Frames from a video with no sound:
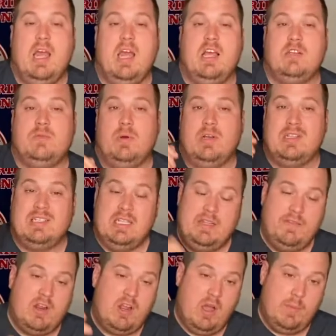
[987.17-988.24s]
as well as leave
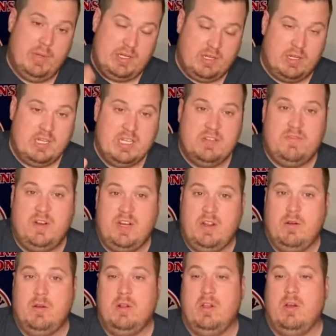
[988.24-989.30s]
a comment on this
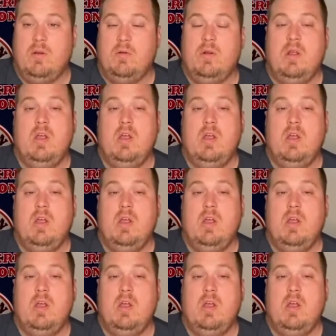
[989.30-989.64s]
video alone